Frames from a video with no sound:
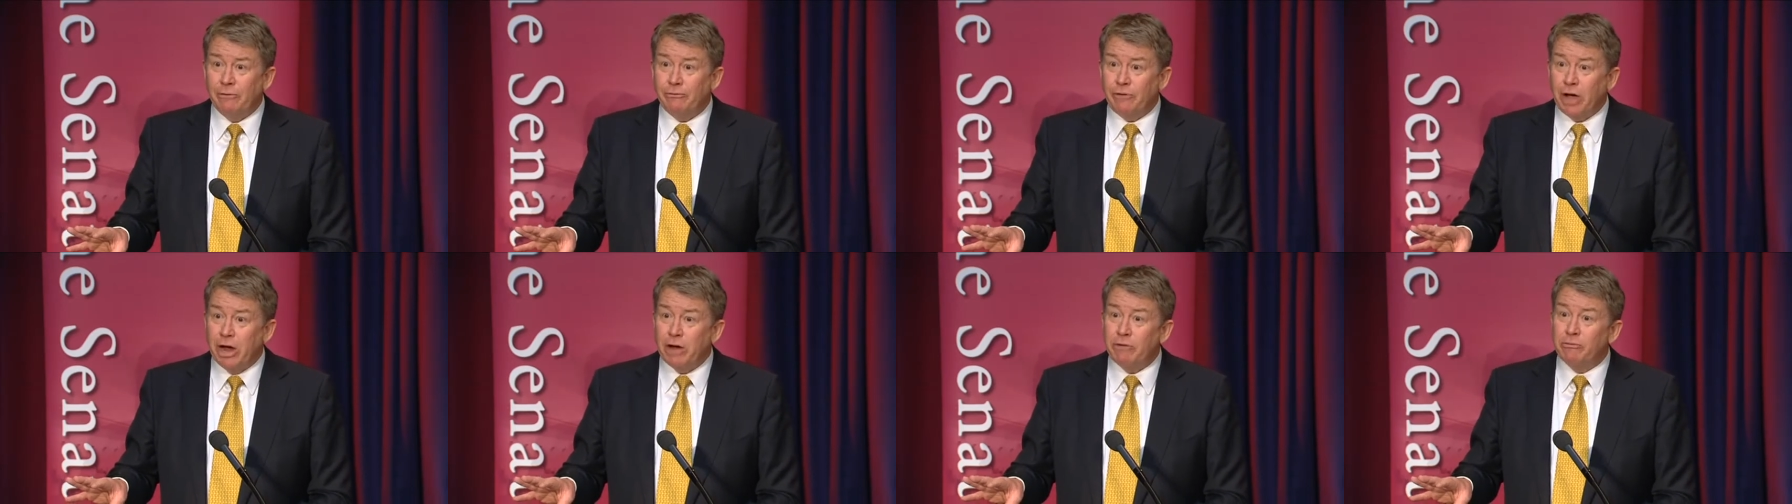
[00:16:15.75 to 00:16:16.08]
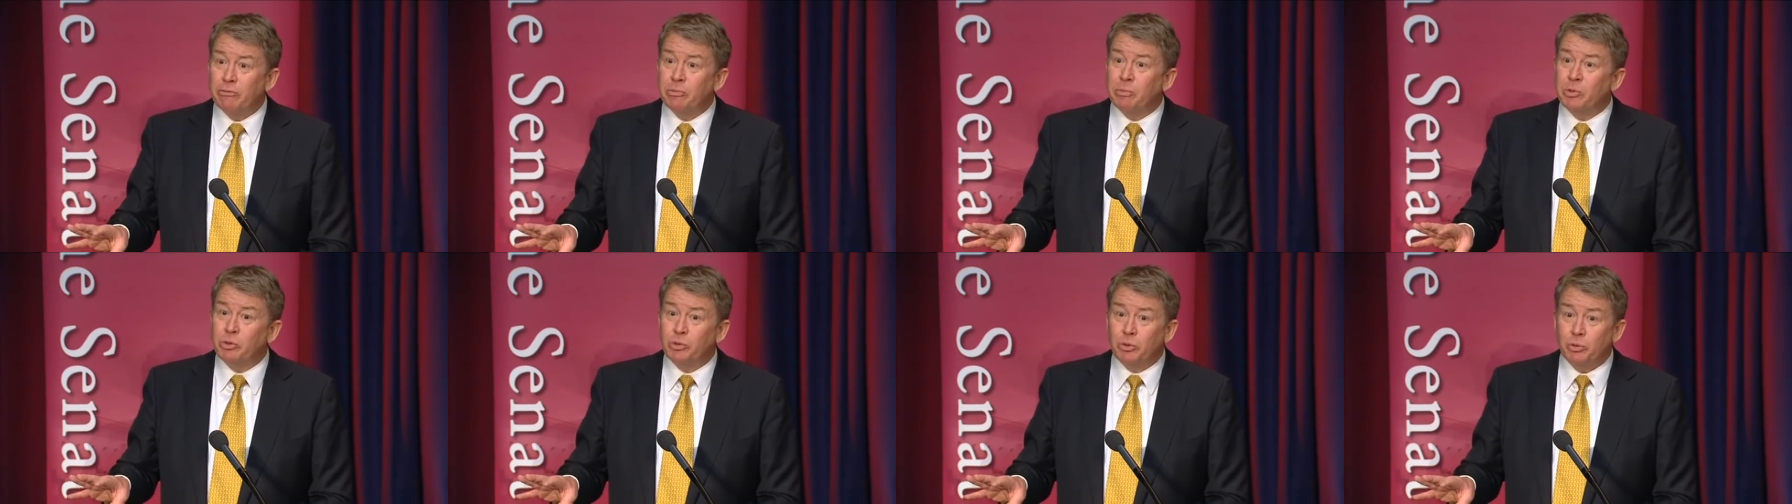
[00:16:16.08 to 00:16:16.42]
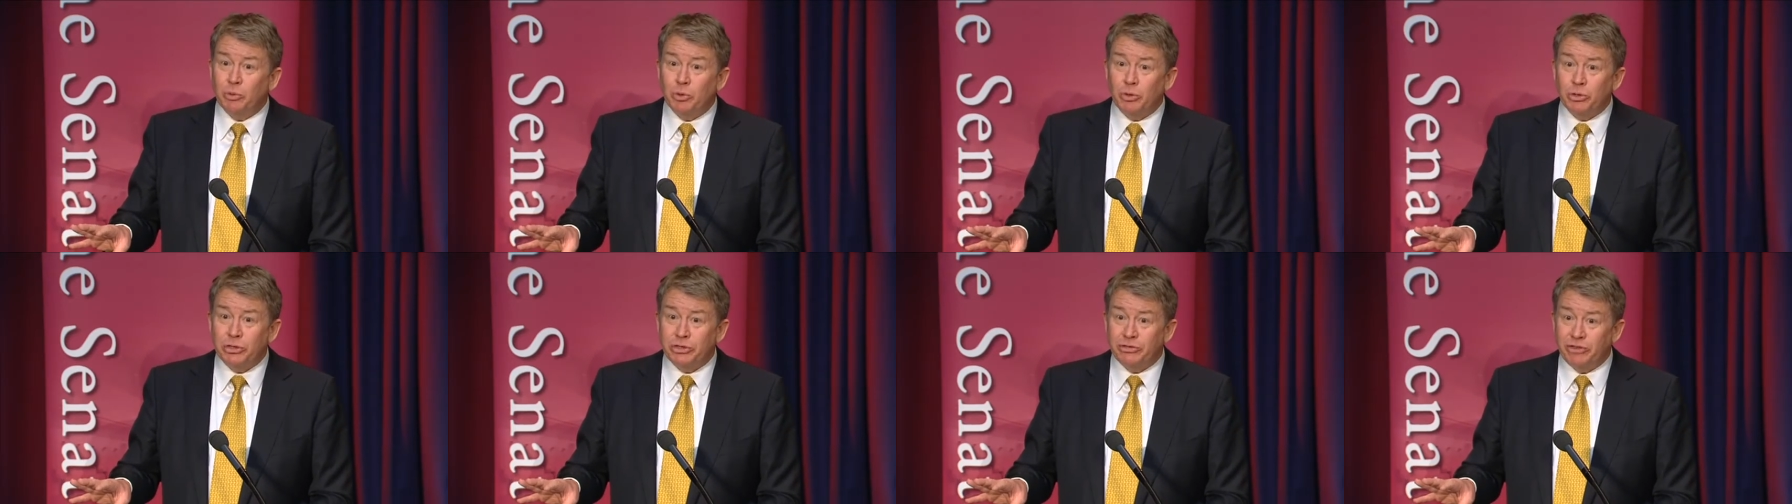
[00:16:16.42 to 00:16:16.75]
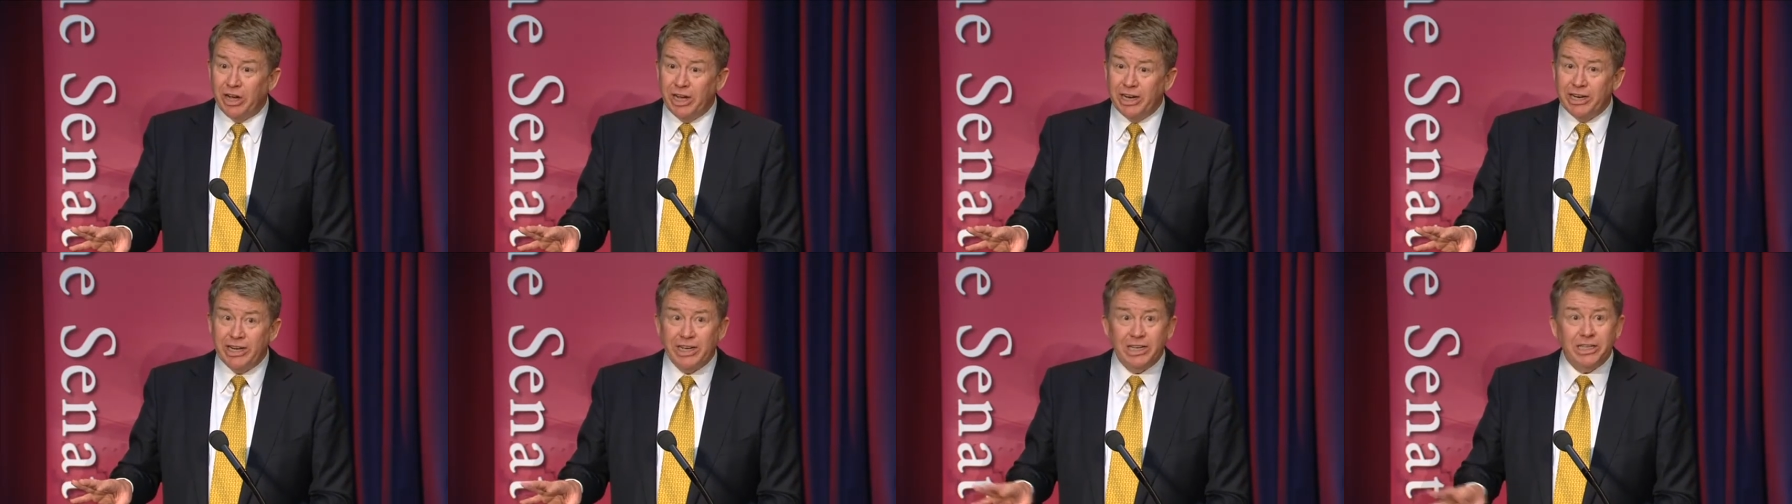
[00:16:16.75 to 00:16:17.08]
favourable towards
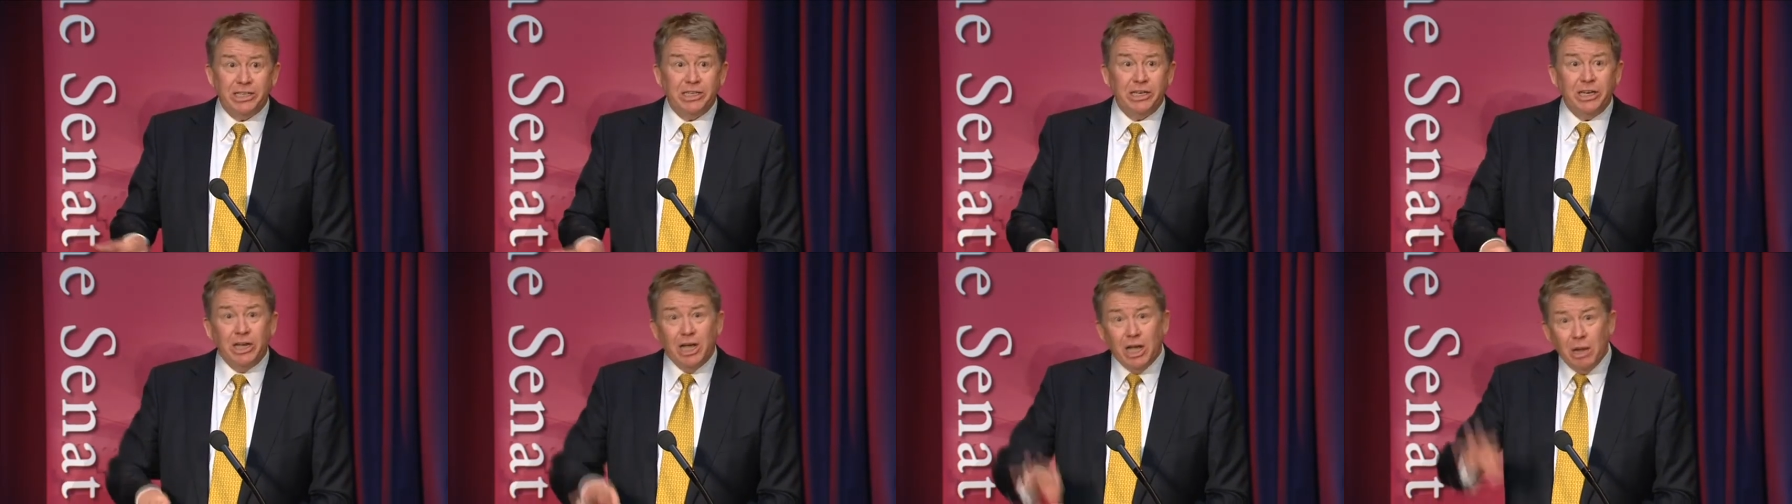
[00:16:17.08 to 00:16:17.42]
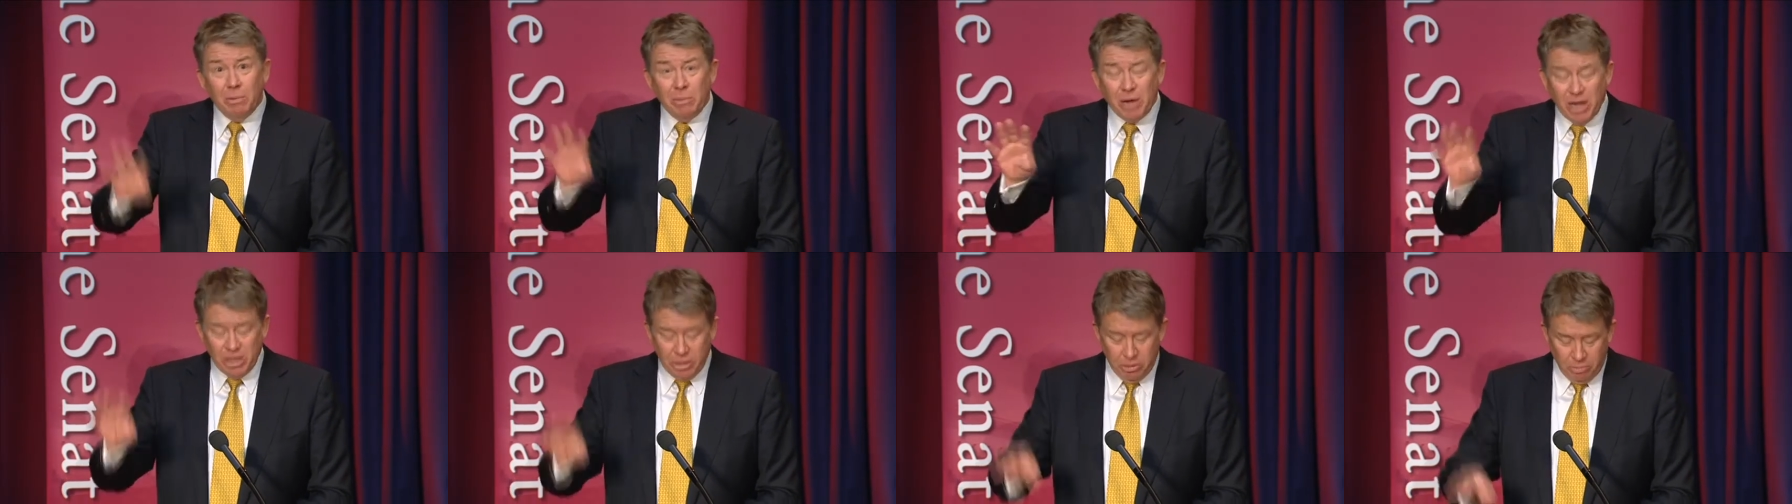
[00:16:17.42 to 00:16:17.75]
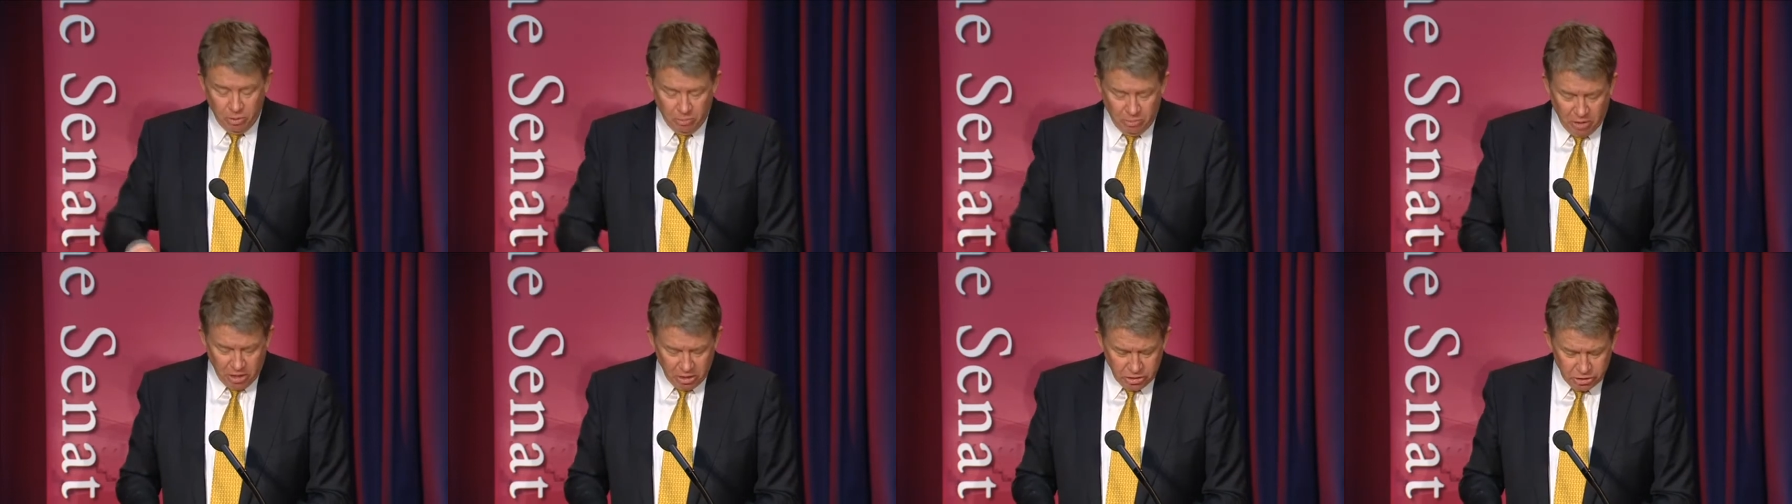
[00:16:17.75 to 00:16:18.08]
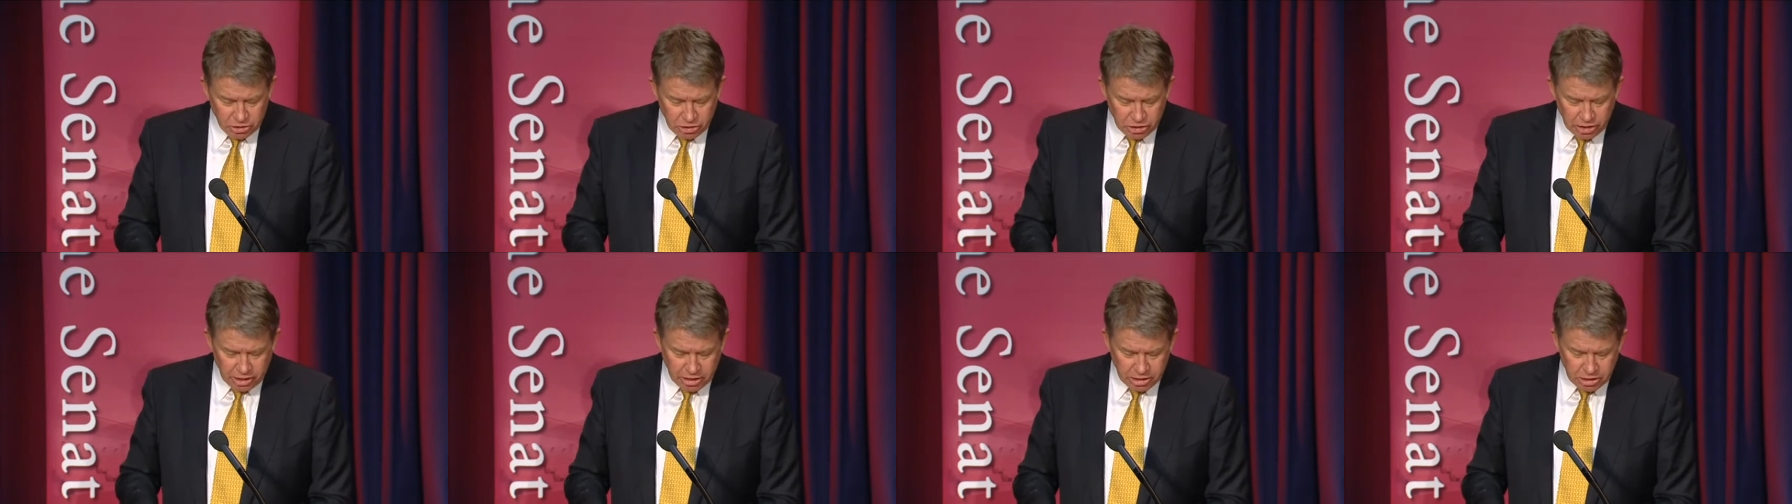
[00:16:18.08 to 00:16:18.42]
finance about the
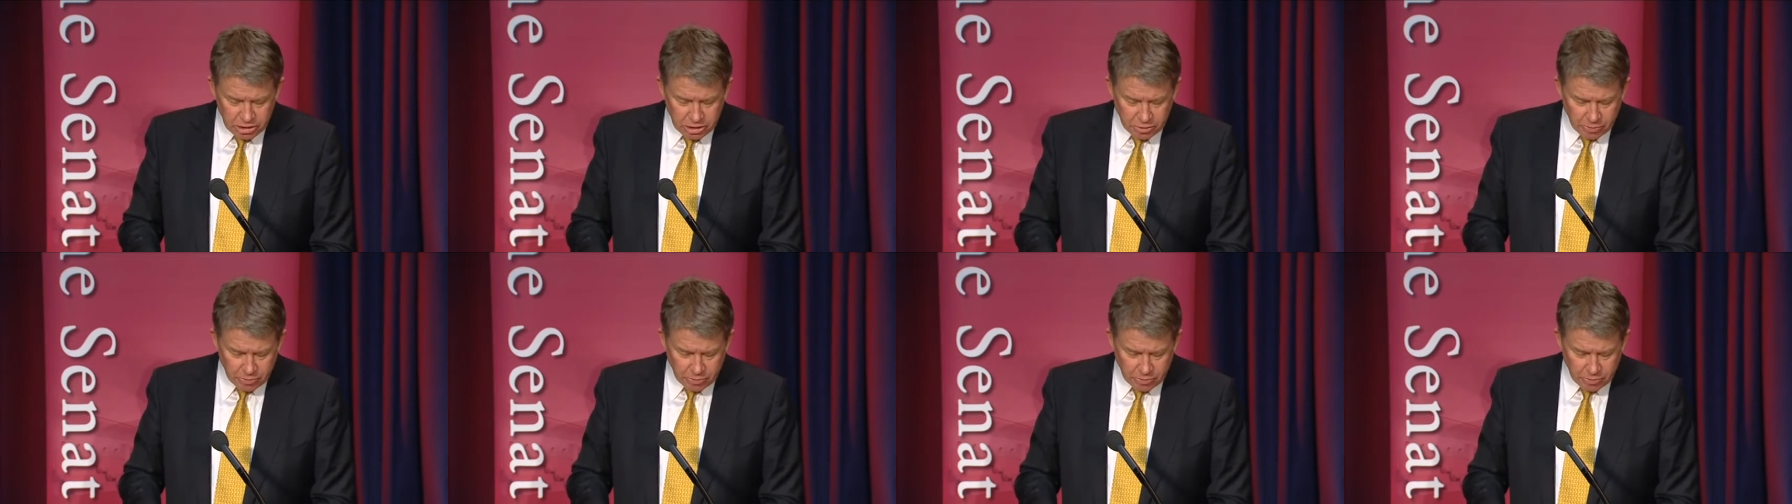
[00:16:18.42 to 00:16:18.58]
proposed changes